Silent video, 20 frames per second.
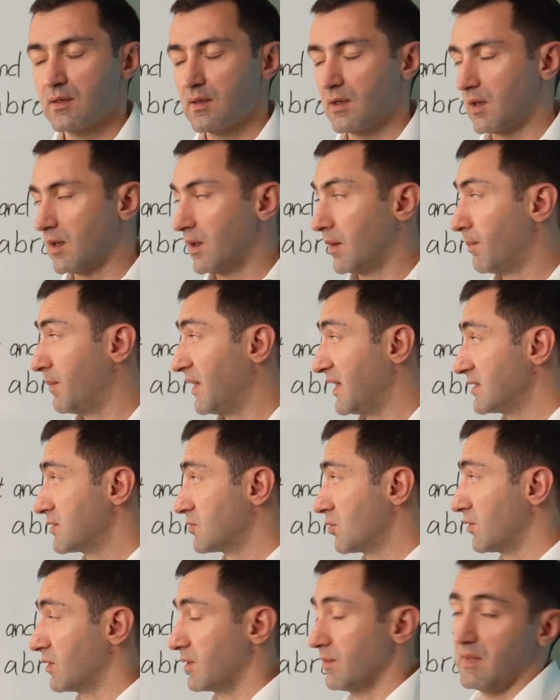uh,
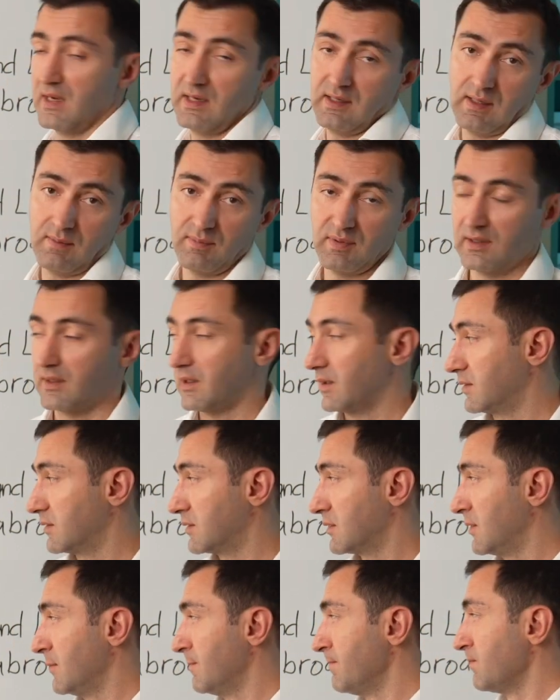based on the main
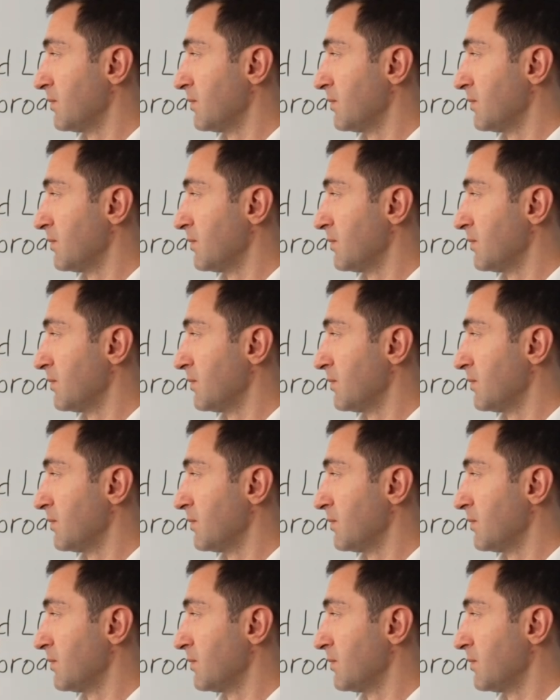applicant.